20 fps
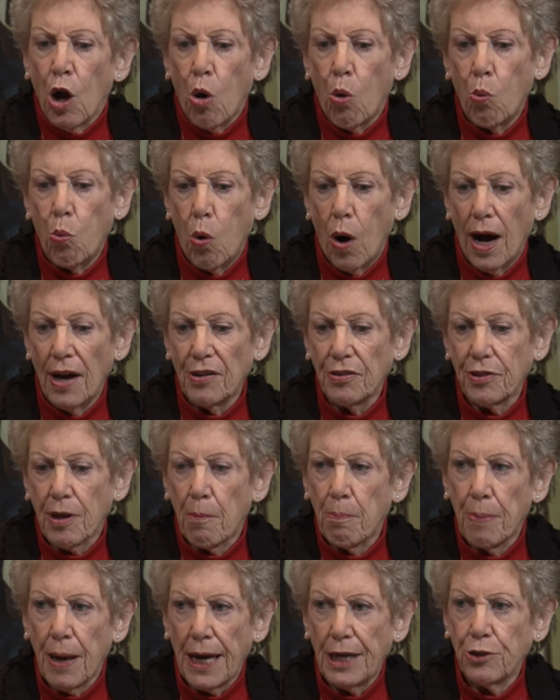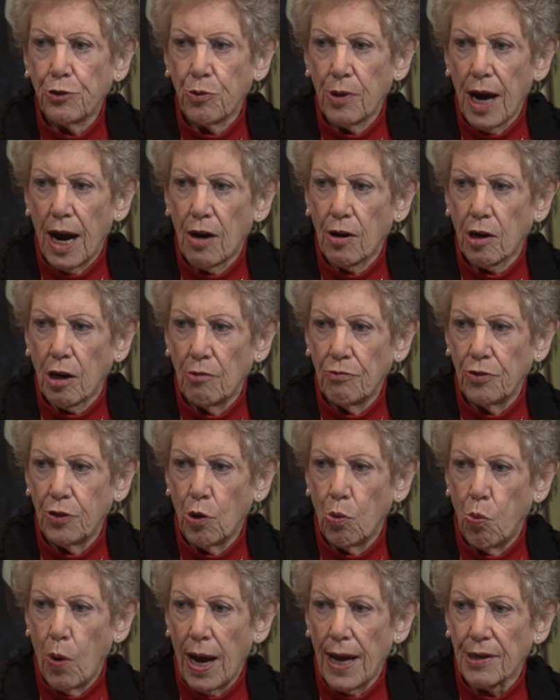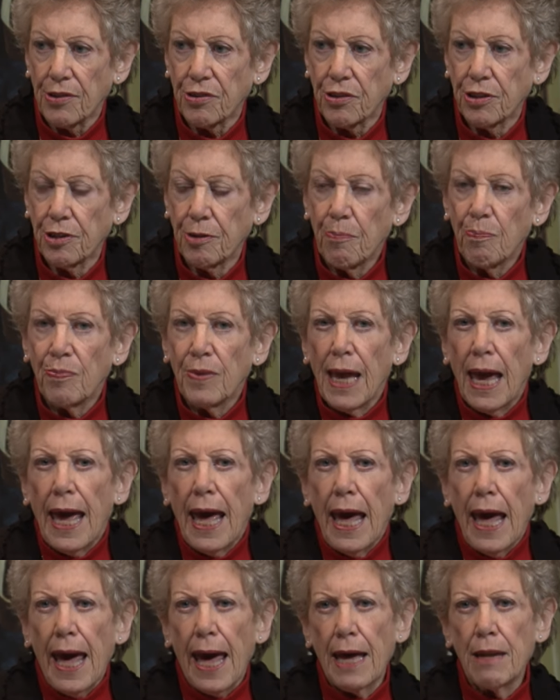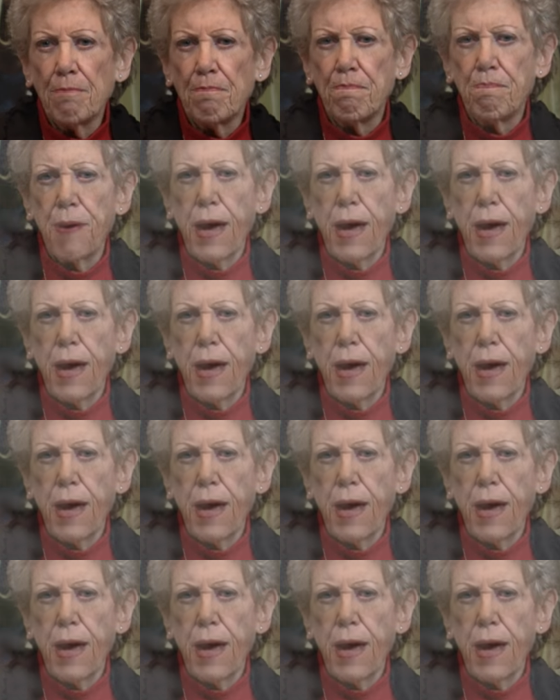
was Patriarch of the West. And